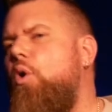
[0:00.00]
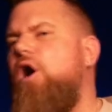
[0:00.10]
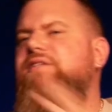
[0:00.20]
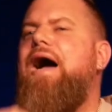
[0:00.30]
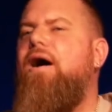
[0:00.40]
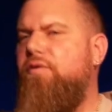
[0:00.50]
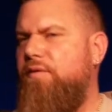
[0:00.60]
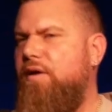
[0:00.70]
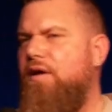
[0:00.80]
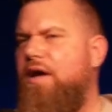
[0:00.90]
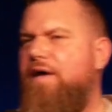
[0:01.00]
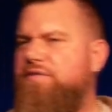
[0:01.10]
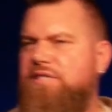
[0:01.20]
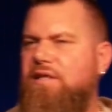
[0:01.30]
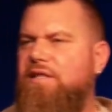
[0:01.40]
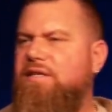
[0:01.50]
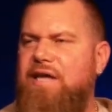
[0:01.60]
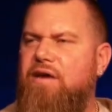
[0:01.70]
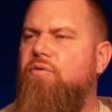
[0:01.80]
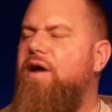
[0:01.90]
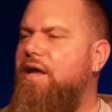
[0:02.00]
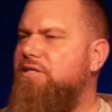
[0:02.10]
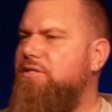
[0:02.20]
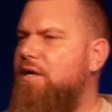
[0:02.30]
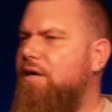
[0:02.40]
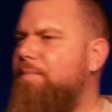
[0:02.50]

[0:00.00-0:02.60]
walked out. I've seen the dead raised,